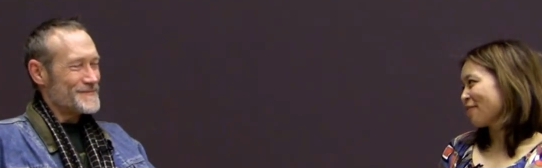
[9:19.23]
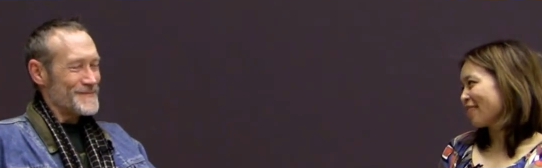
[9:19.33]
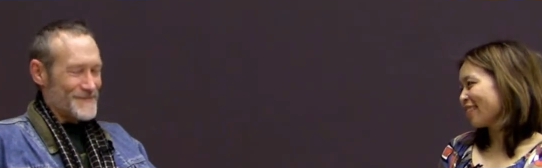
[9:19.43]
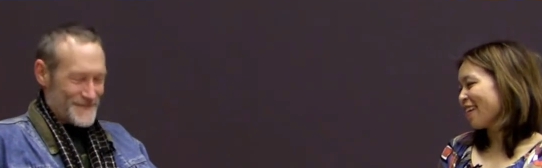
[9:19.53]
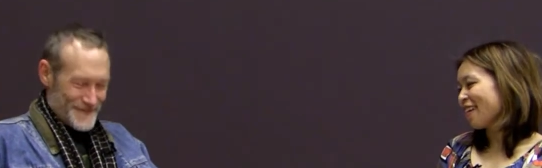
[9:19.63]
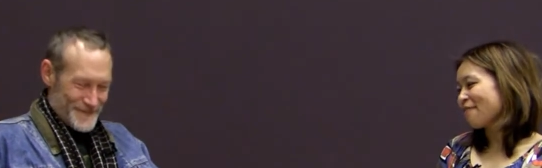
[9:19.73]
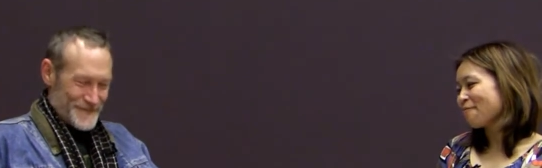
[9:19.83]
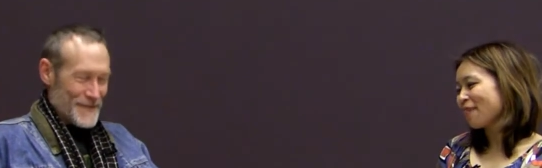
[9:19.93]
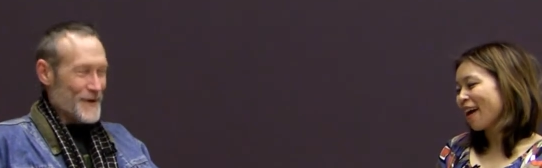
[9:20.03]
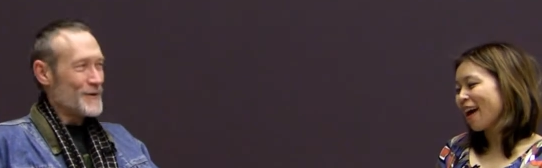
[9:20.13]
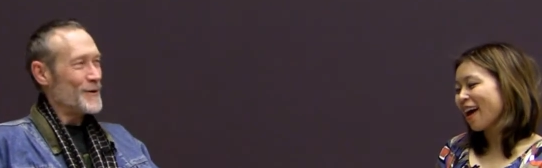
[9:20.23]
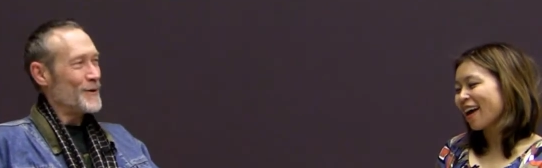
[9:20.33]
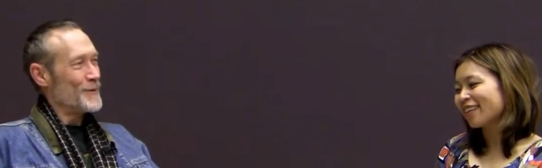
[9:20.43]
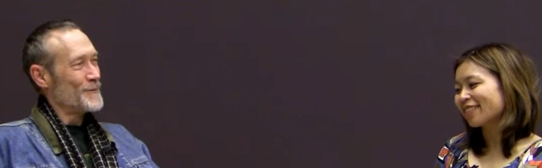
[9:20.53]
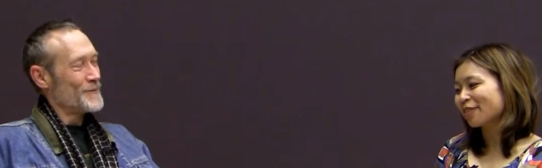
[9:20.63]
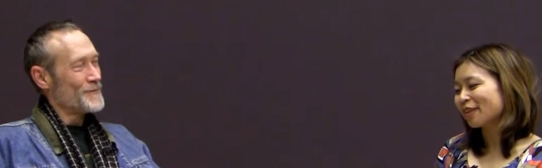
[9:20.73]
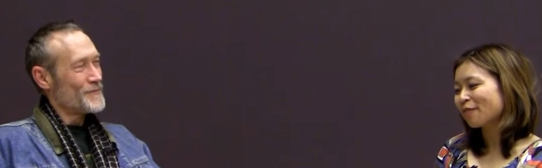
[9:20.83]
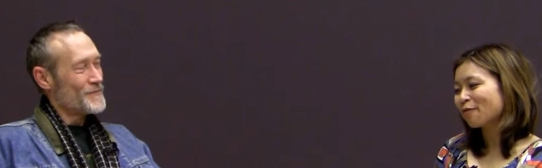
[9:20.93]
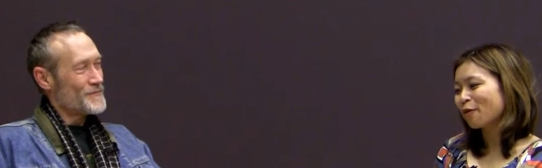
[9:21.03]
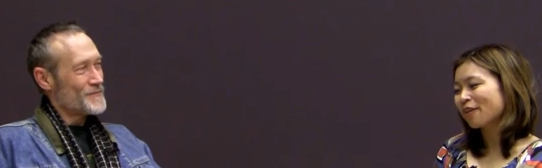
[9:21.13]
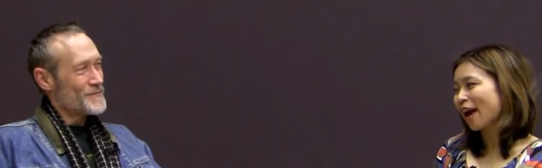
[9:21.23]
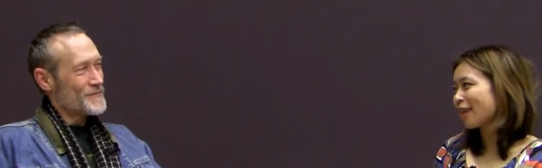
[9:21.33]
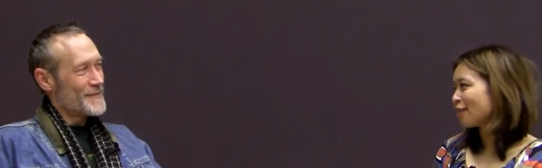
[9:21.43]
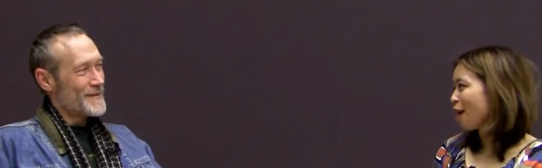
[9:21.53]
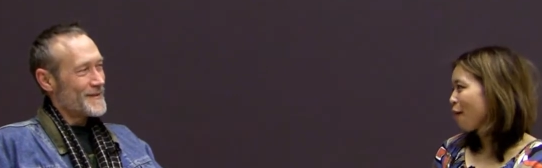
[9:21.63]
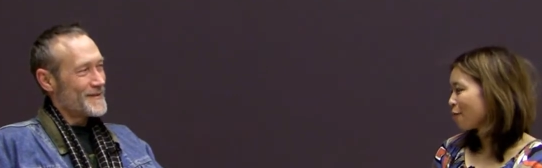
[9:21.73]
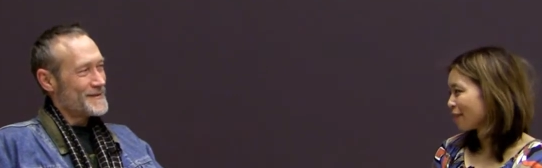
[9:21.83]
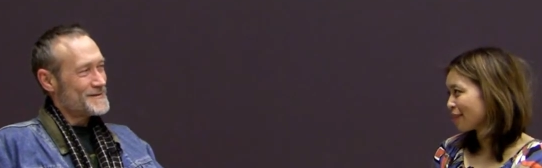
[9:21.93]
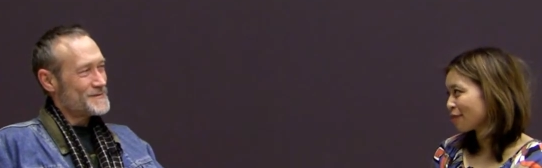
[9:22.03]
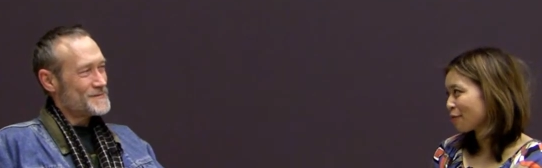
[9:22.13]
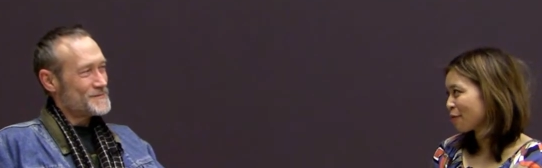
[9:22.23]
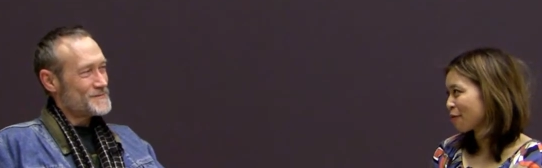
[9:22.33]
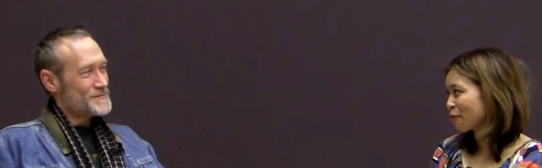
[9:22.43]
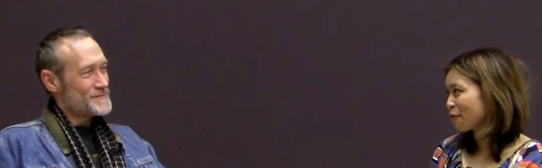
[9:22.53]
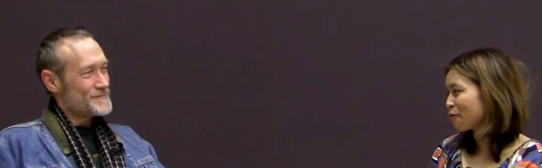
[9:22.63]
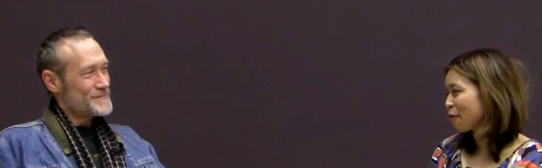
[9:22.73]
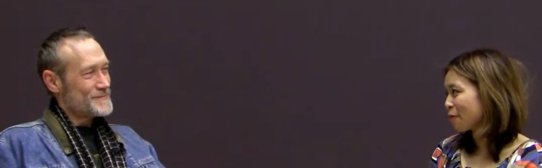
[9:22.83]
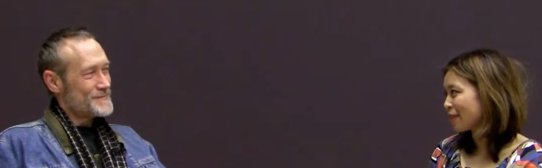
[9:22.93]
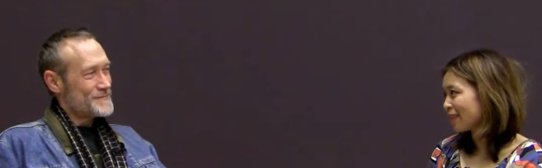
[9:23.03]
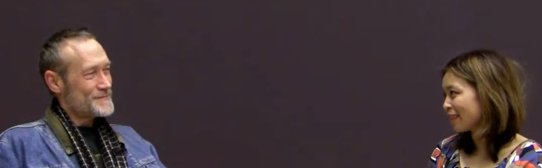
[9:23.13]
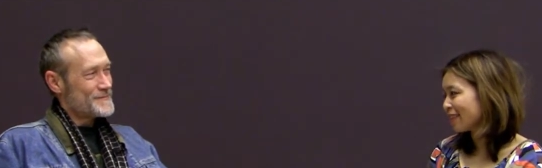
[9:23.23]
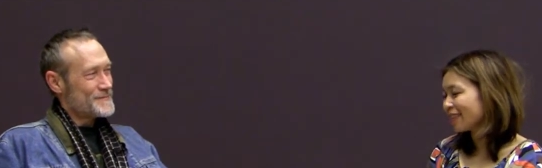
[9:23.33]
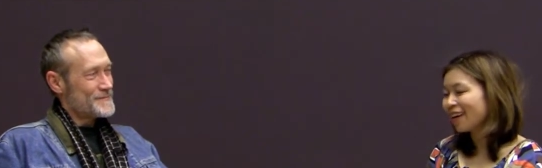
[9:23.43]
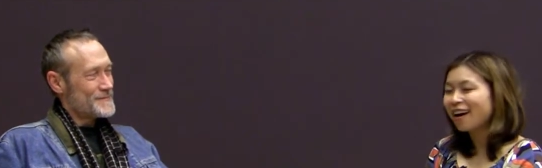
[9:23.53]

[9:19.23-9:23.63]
Speaker 1: for your time. Thank you. And looking forward, as always, to one of your performances.